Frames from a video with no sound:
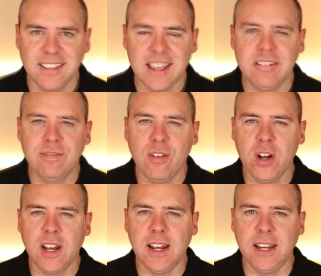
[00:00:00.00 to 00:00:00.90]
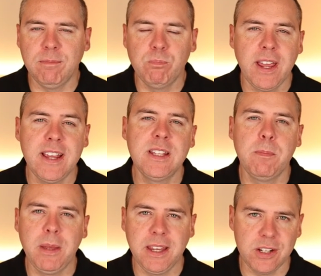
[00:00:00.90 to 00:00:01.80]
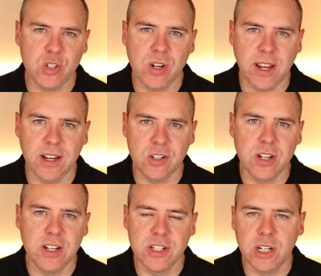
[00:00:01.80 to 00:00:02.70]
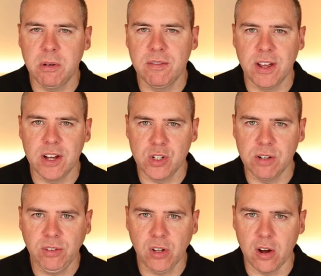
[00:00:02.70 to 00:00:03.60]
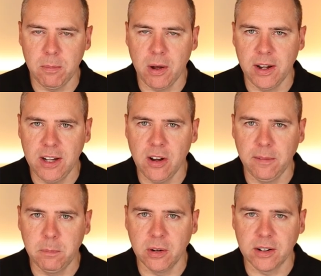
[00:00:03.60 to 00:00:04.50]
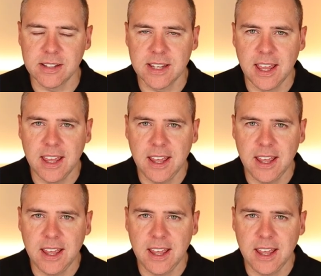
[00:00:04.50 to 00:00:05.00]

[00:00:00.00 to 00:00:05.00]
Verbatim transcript: And finally, here's the biggest change in this newer version of Copilot Notebooks.